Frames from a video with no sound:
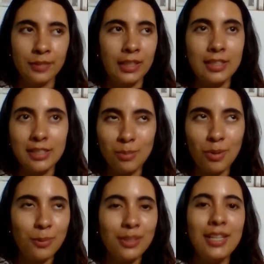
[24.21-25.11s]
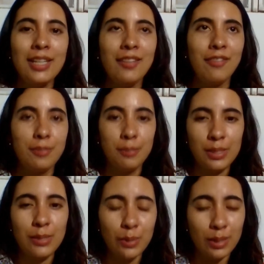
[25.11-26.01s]
In this moment, I live in
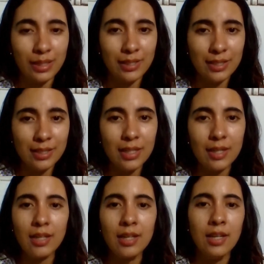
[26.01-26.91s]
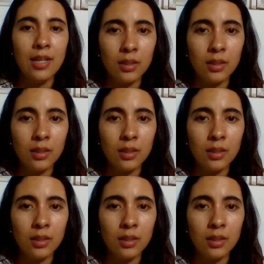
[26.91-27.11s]
Villanueva, Casanare.